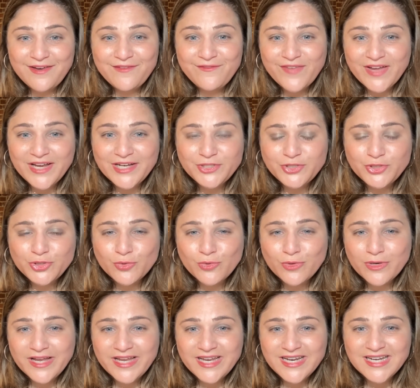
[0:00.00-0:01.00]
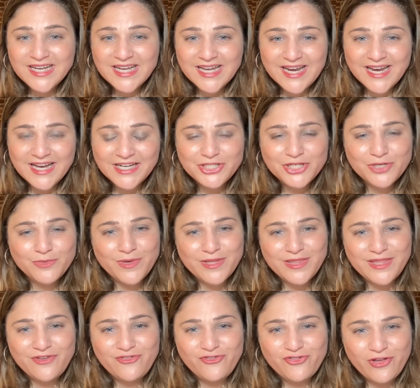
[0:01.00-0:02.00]
find joy and connection
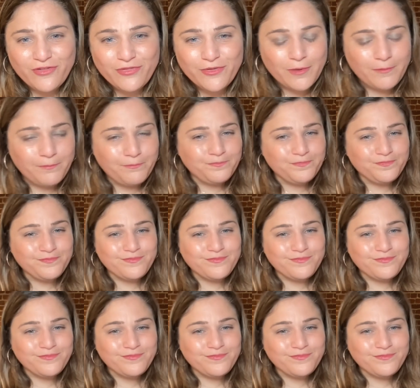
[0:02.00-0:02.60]
with each other.